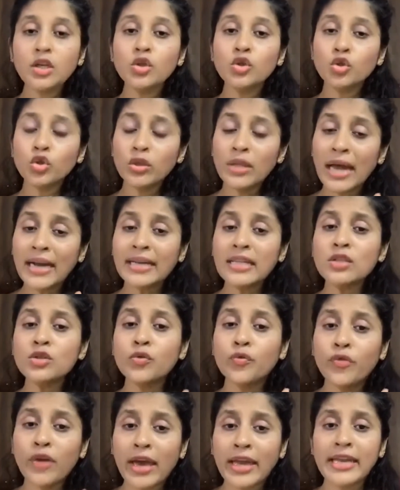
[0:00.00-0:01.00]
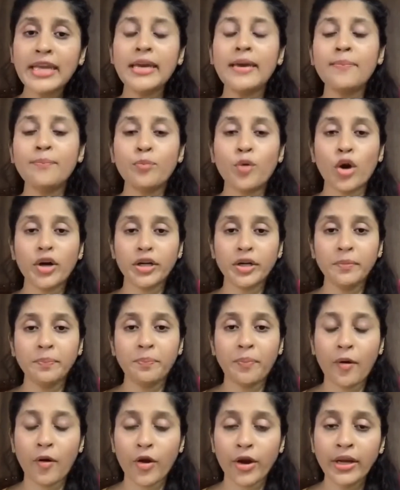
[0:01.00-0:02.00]
so that is very
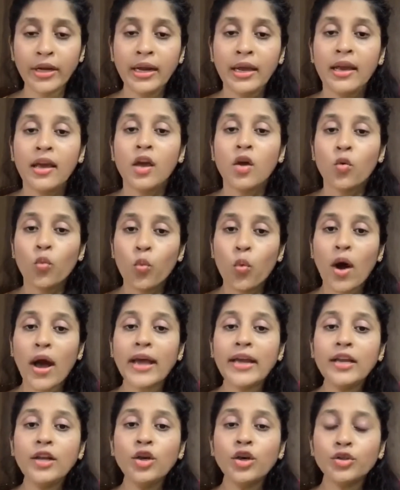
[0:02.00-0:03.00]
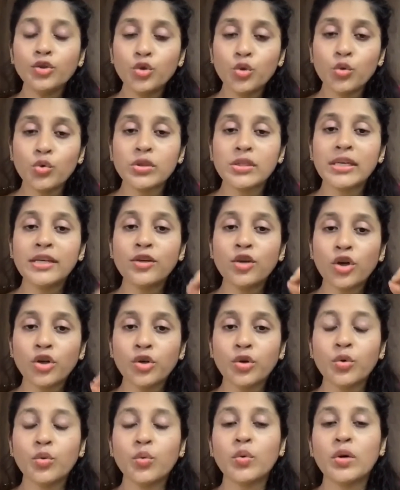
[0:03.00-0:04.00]
important point while you're choosing your
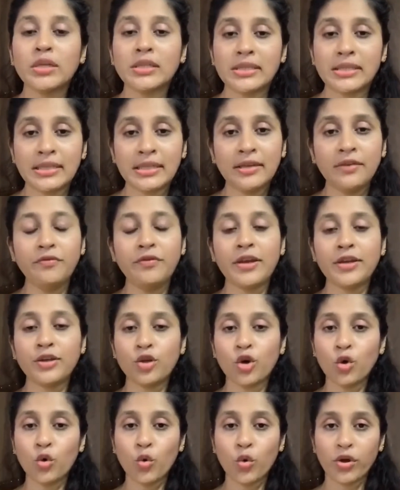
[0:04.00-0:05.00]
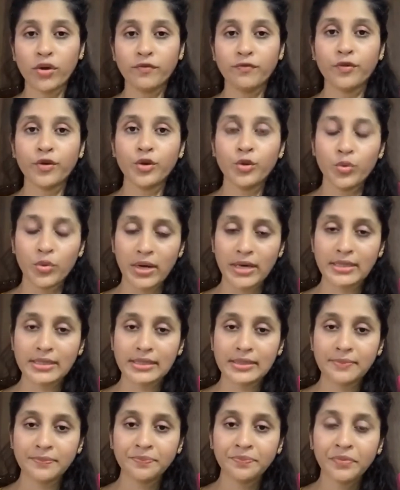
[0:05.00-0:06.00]
university when you're going for
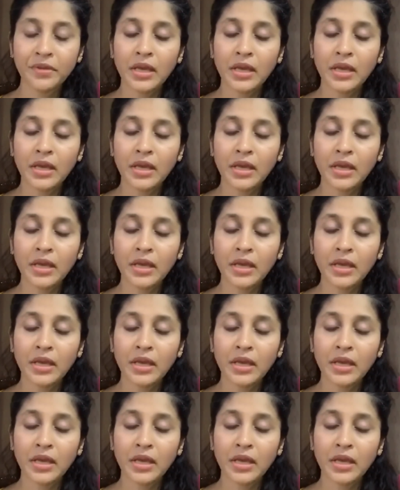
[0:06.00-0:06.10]
us